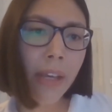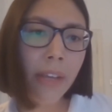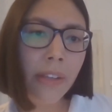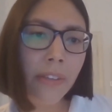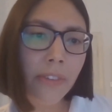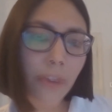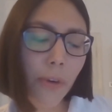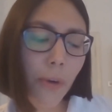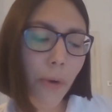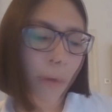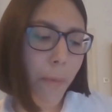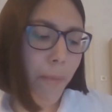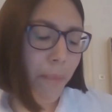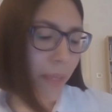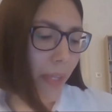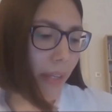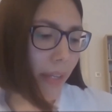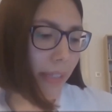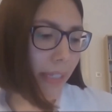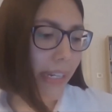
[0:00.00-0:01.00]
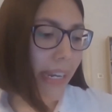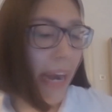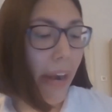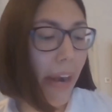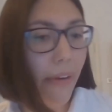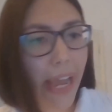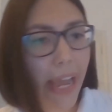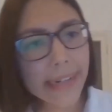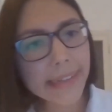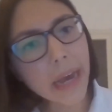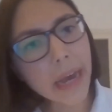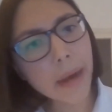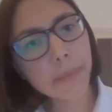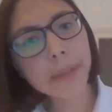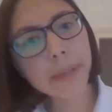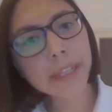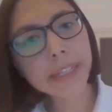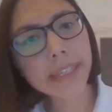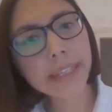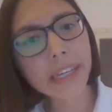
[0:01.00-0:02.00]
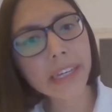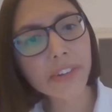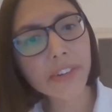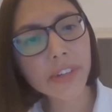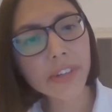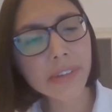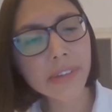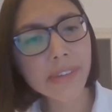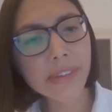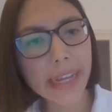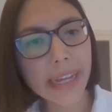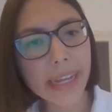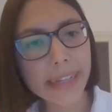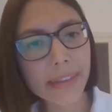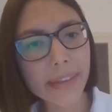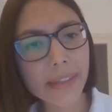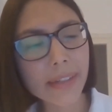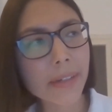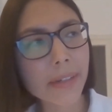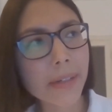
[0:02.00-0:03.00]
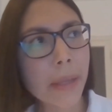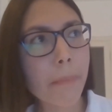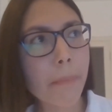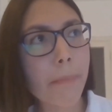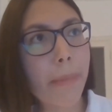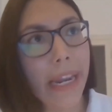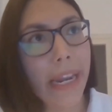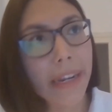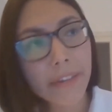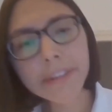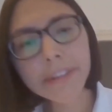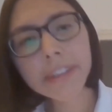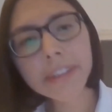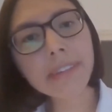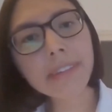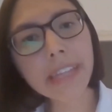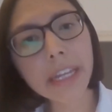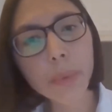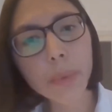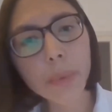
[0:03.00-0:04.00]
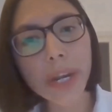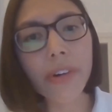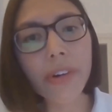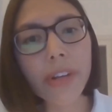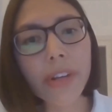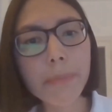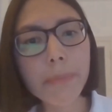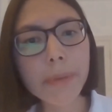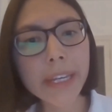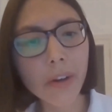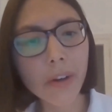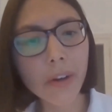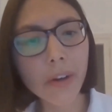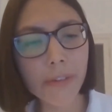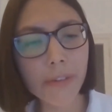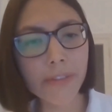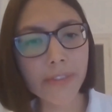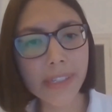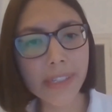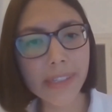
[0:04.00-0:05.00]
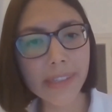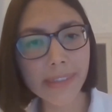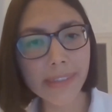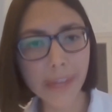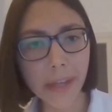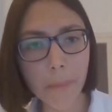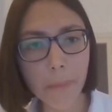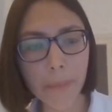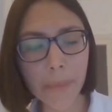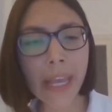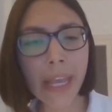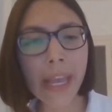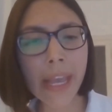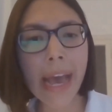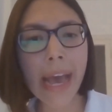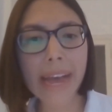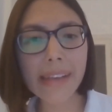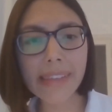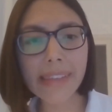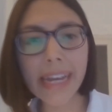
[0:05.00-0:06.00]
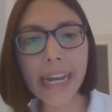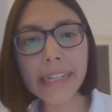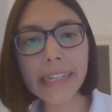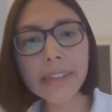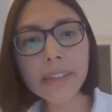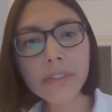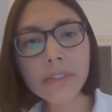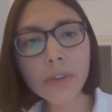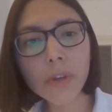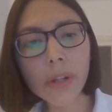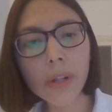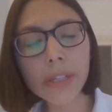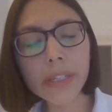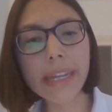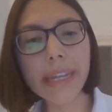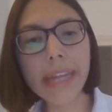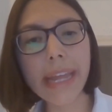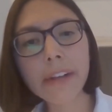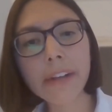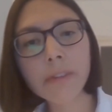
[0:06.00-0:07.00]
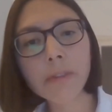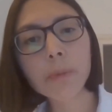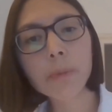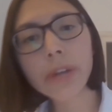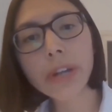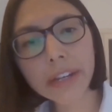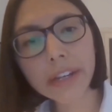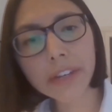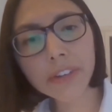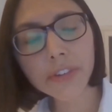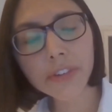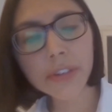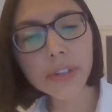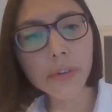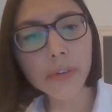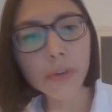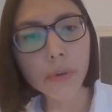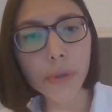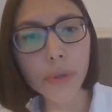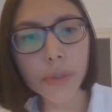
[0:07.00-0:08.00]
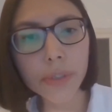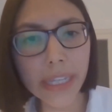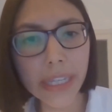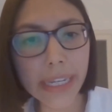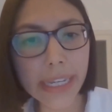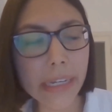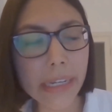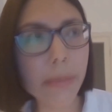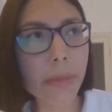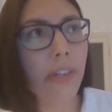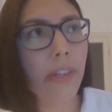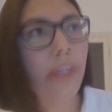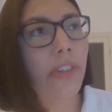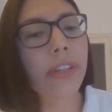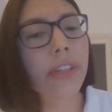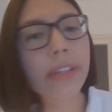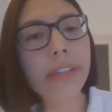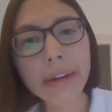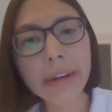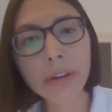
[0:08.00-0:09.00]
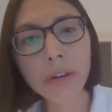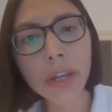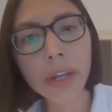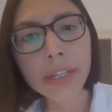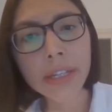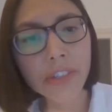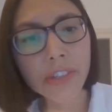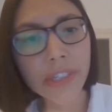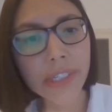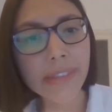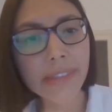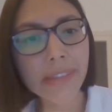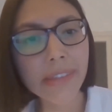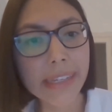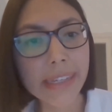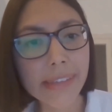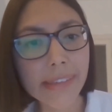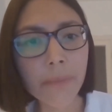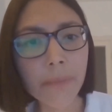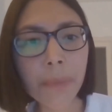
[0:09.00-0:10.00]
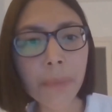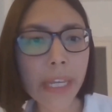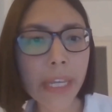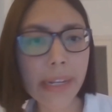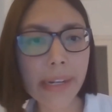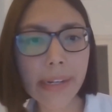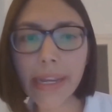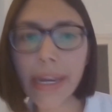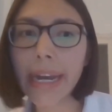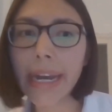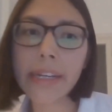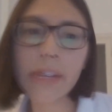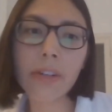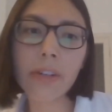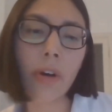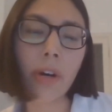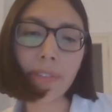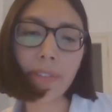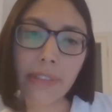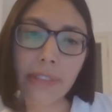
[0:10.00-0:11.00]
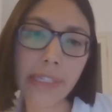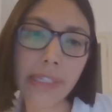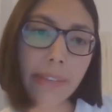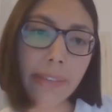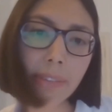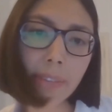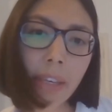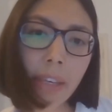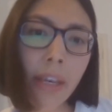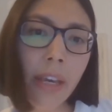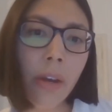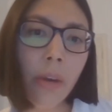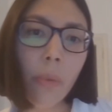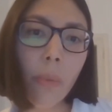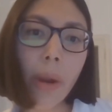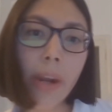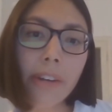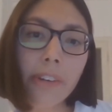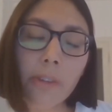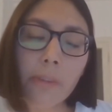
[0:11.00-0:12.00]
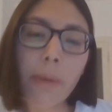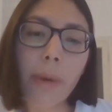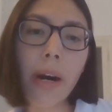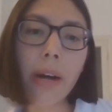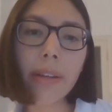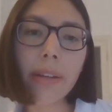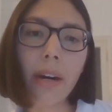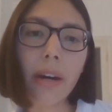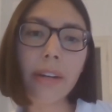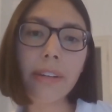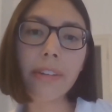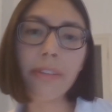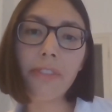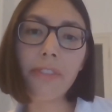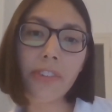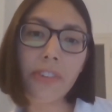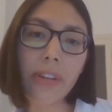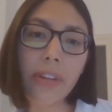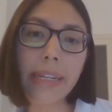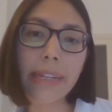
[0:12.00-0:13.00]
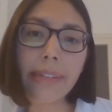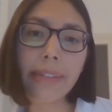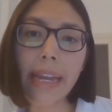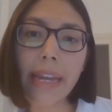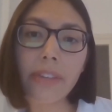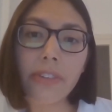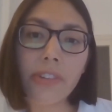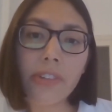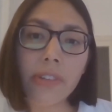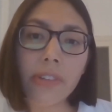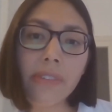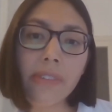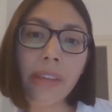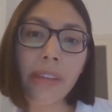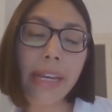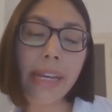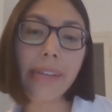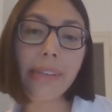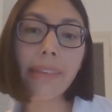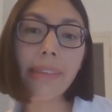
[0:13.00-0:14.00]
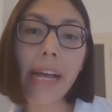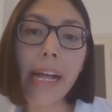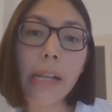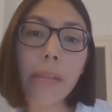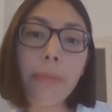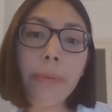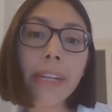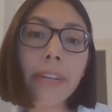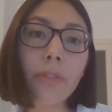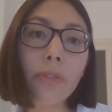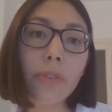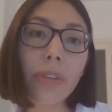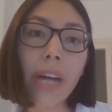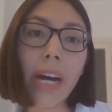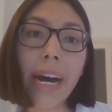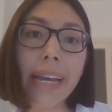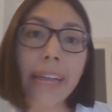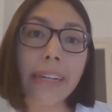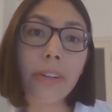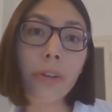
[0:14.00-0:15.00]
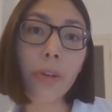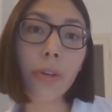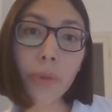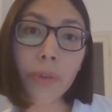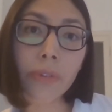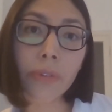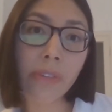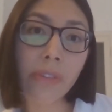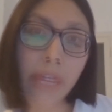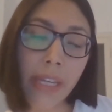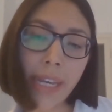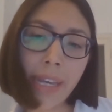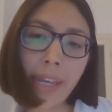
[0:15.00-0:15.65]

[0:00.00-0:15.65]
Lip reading: So the direct applications and the benefits that we're reaping of this, as Anders called it, exponential growth in emergent technologies is in diagnostics, where smart artificial intelligence is helping to diagnose